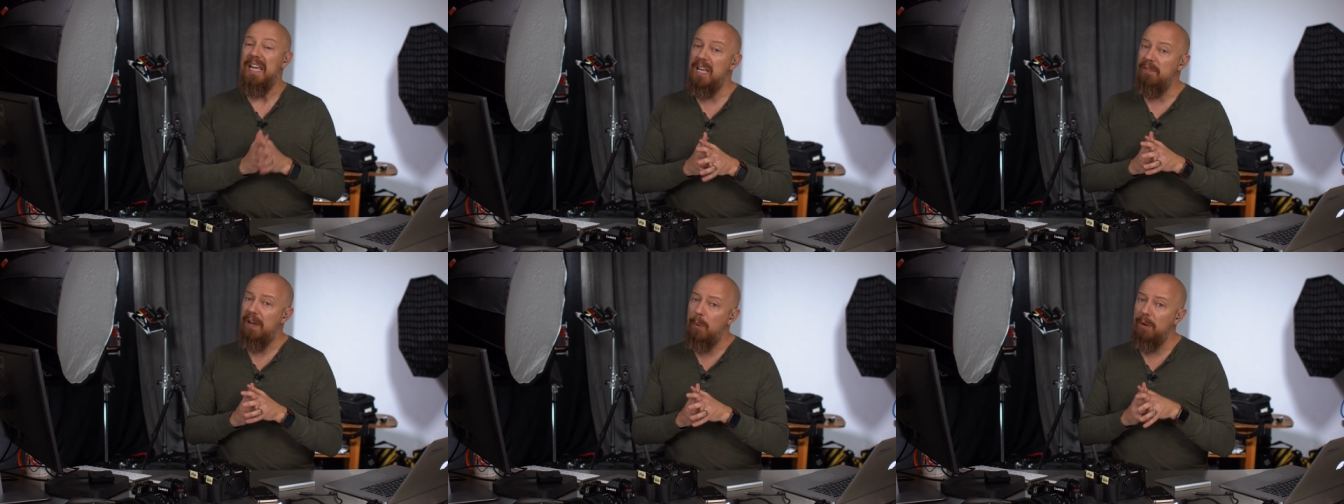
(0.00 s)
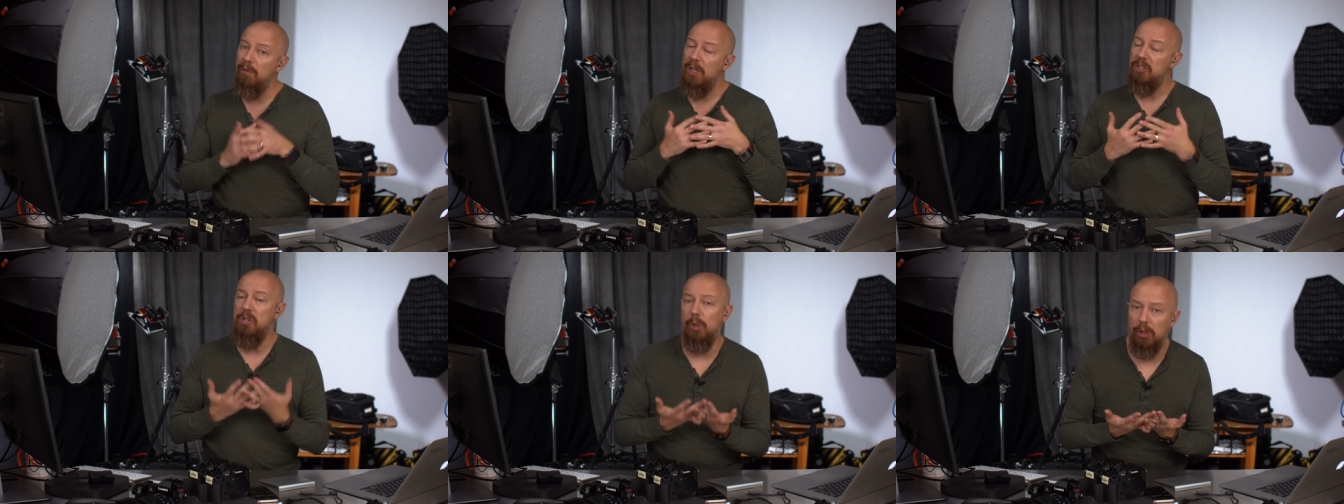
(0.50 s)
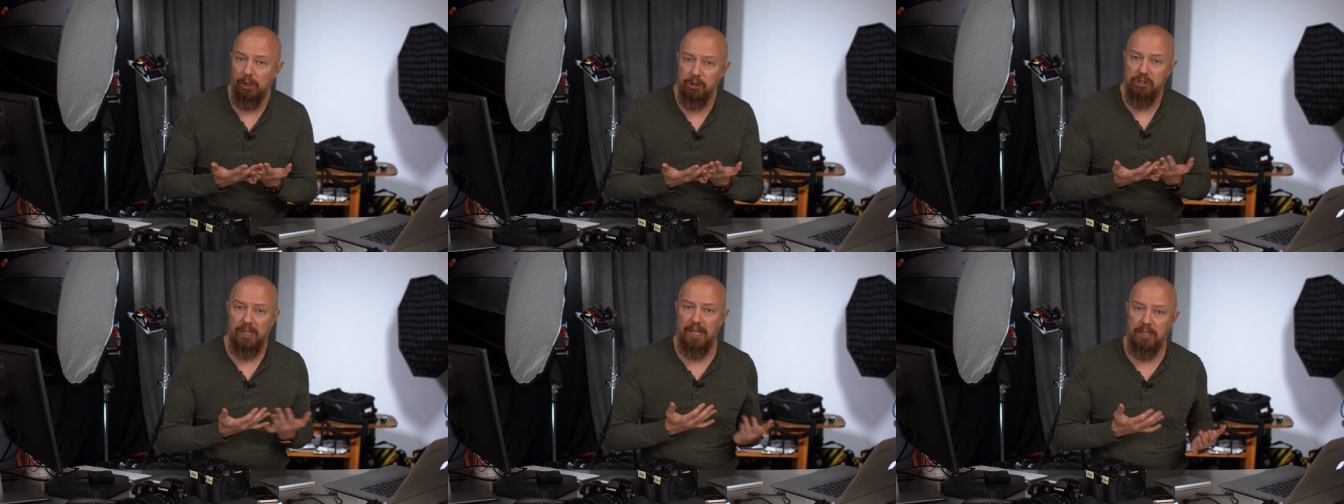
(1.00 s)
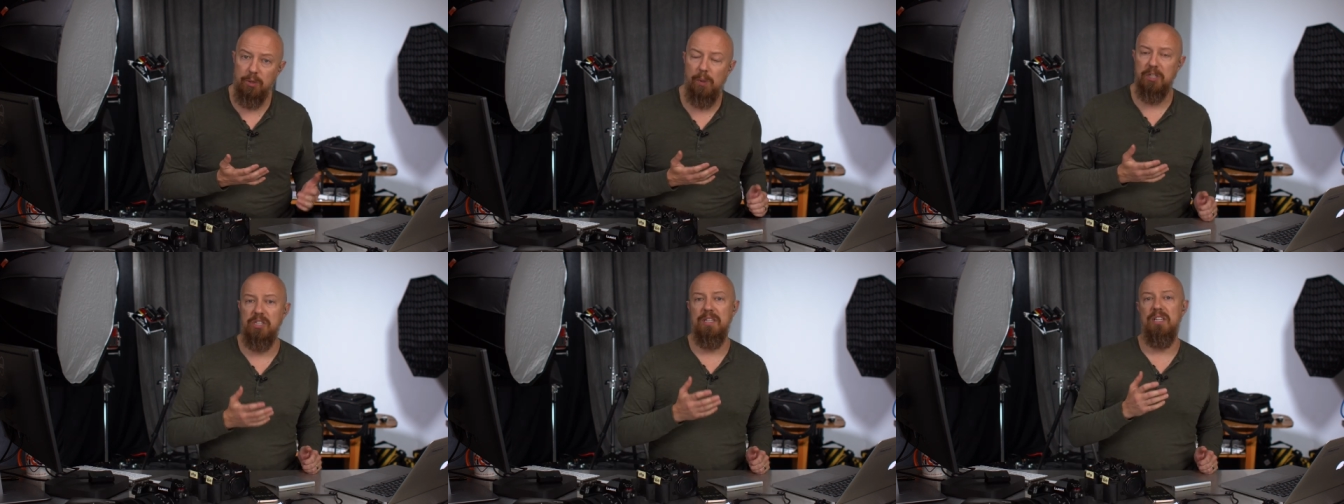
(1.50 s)
If, however, it is no longer July and you're
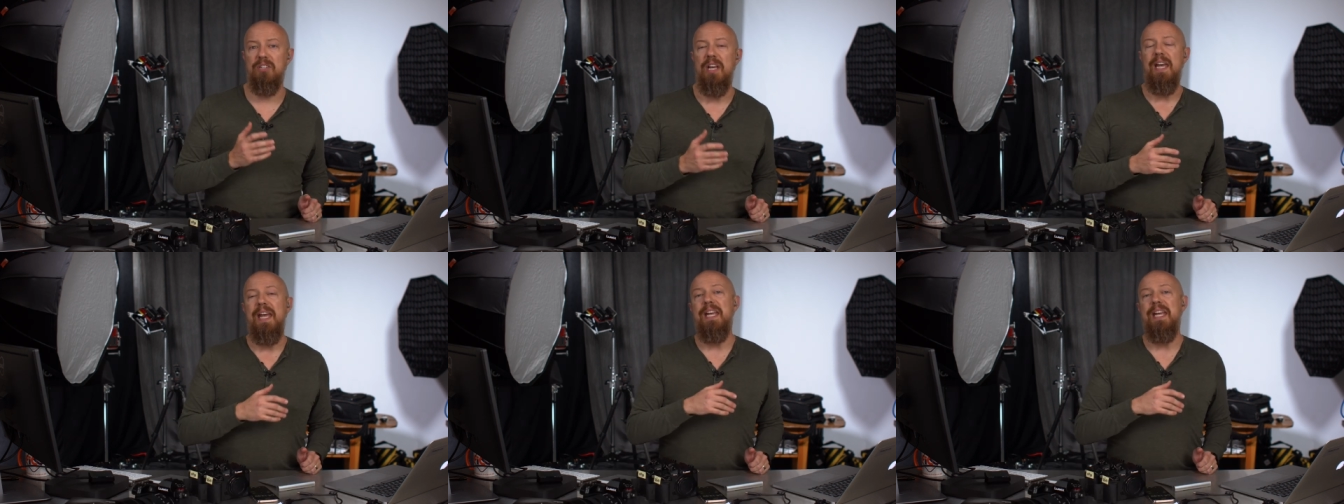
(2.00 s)
watching this,